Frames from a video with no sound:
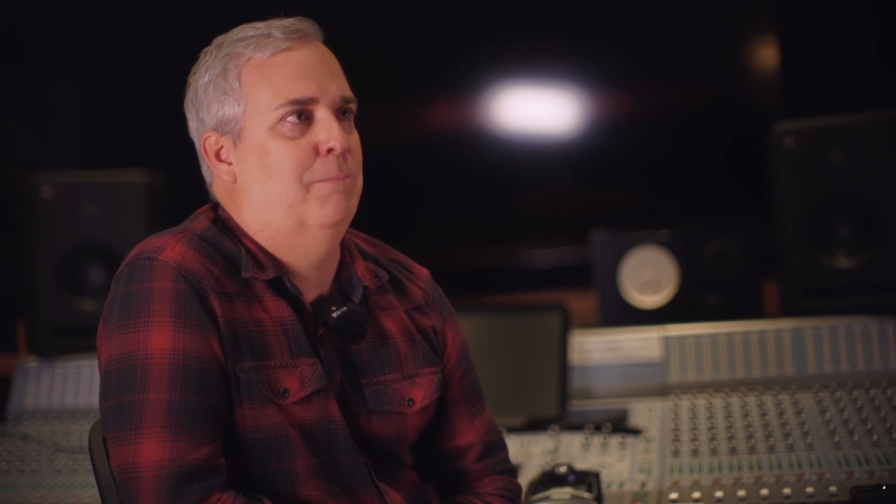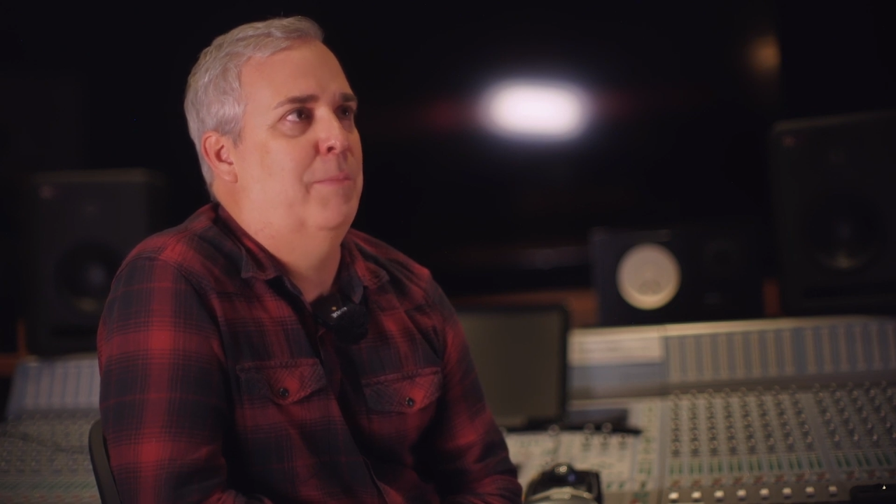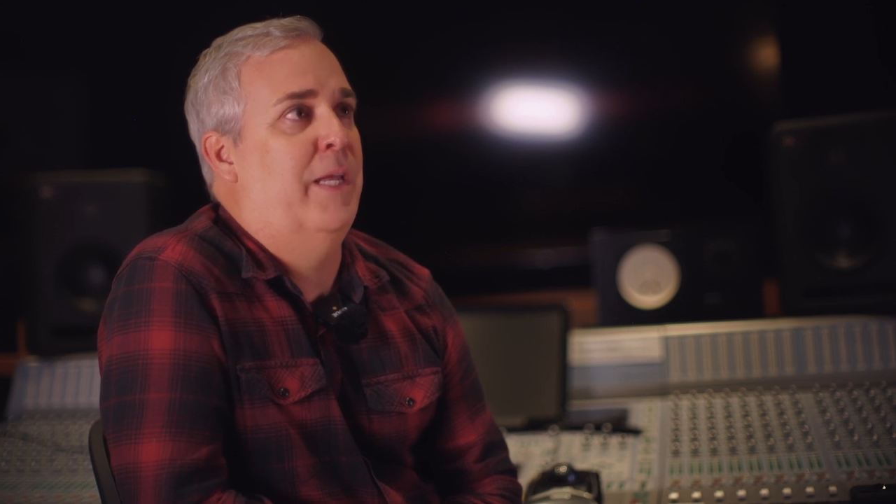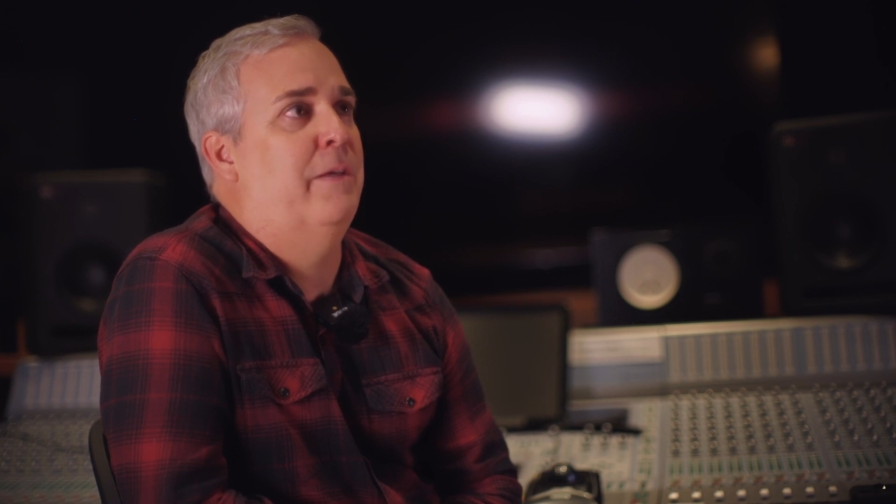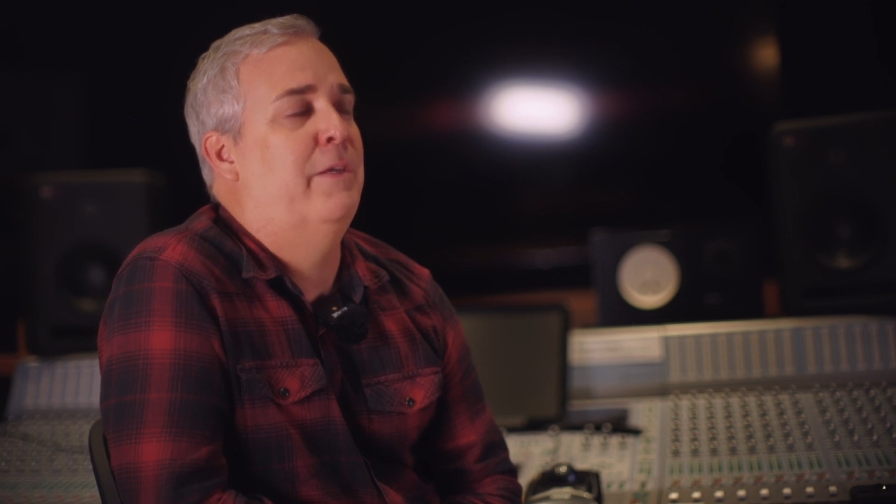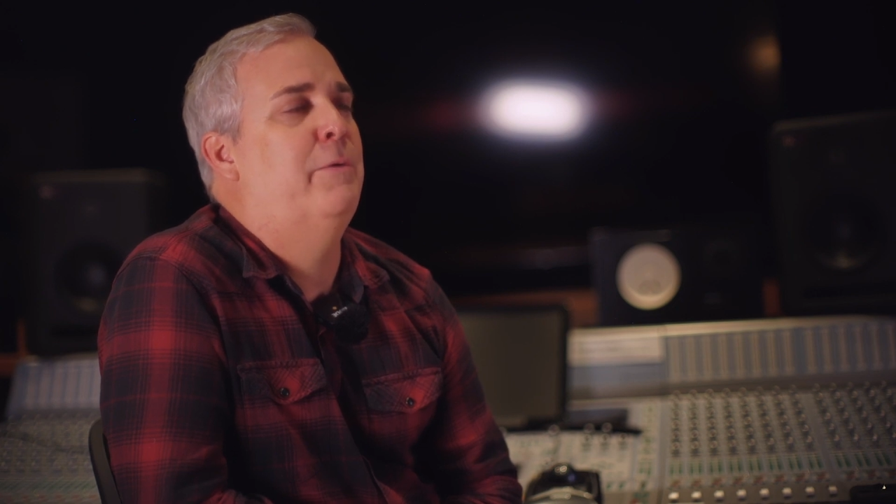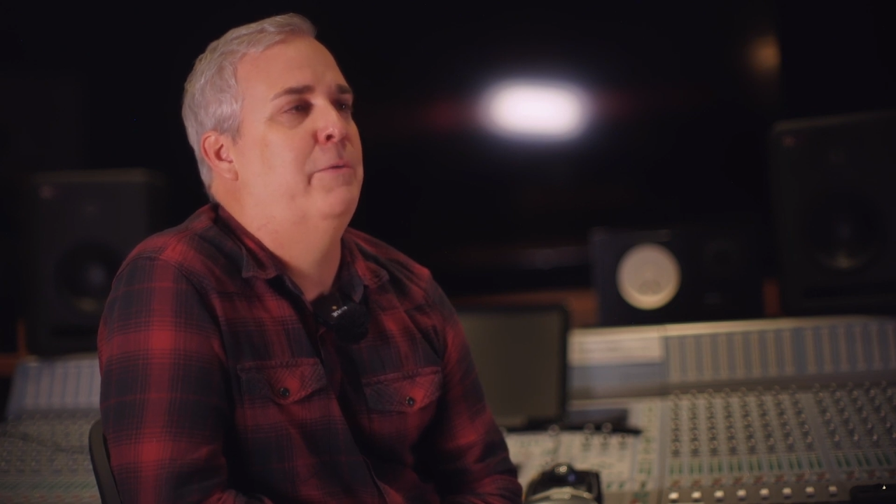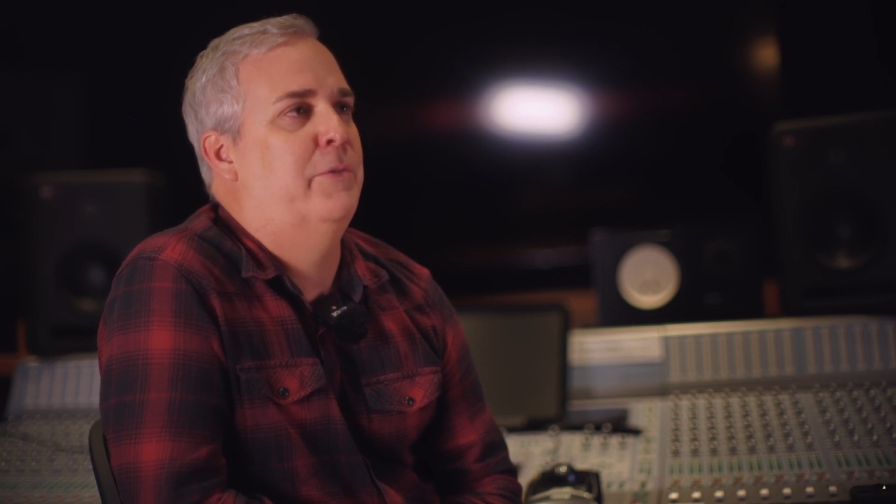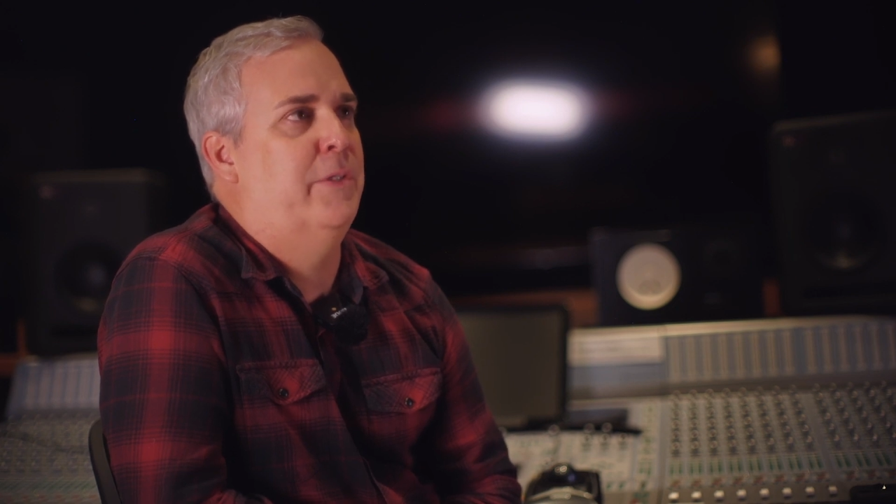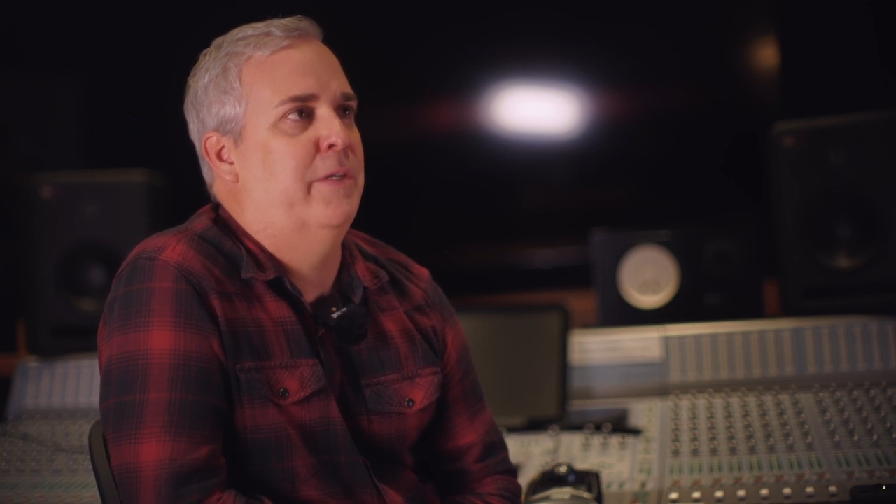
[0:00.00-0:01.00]
made a
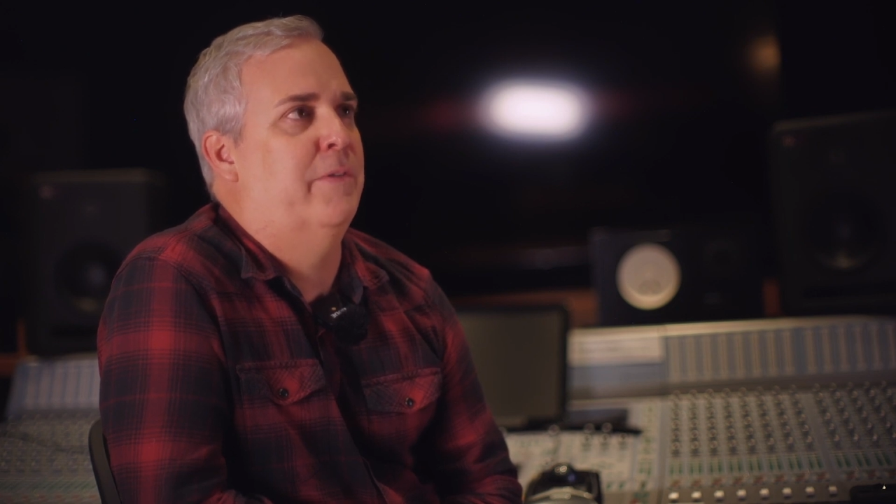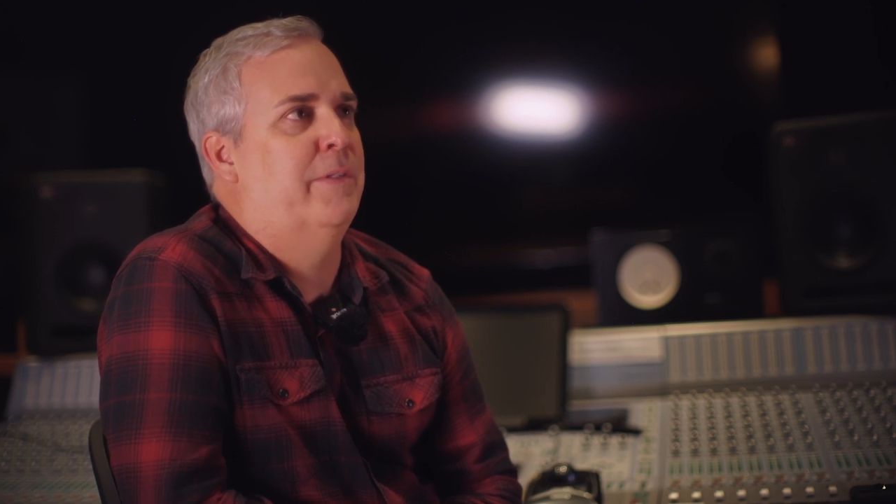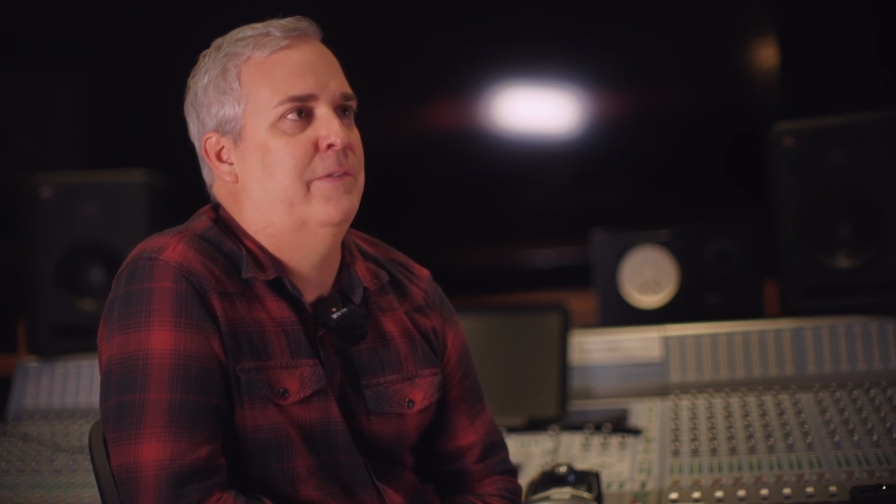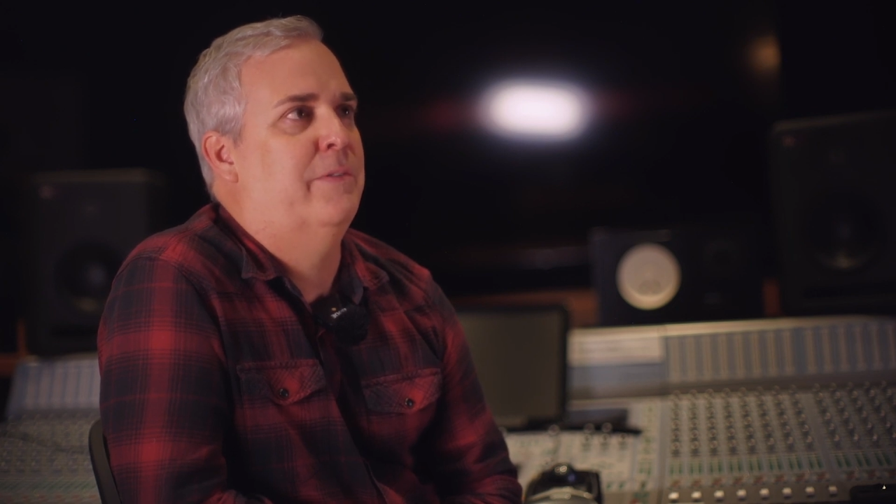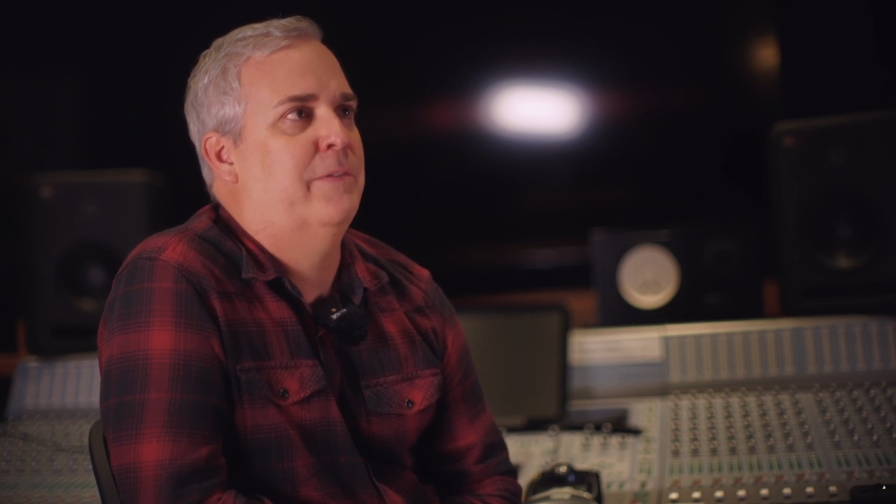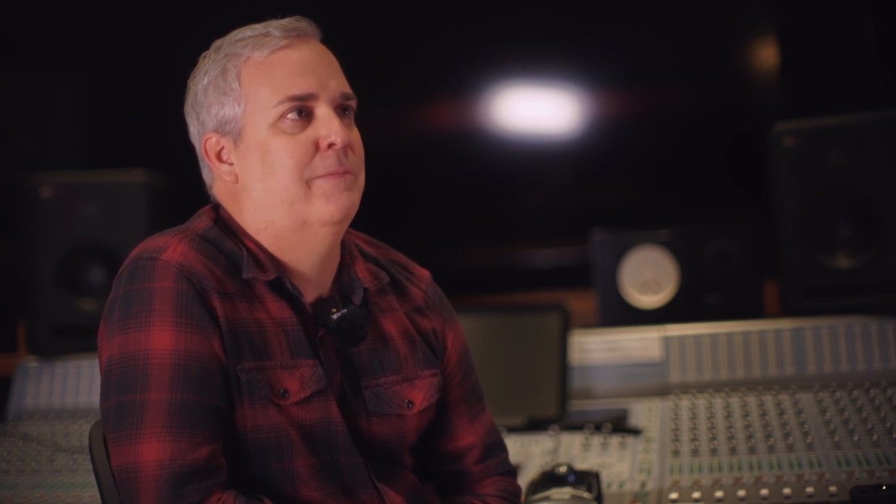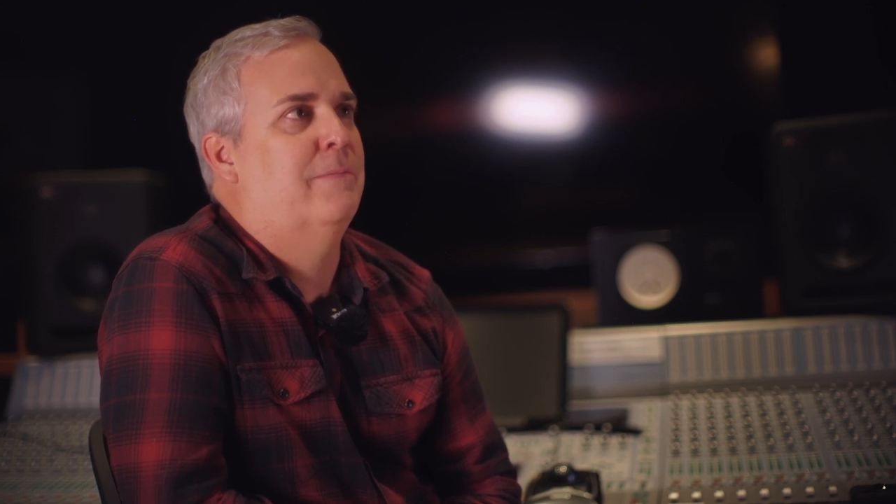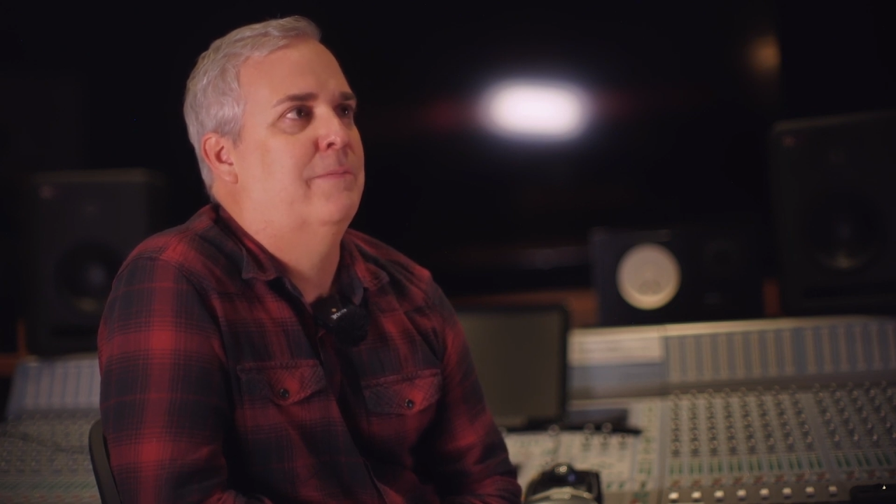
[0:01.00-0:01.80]
huge difference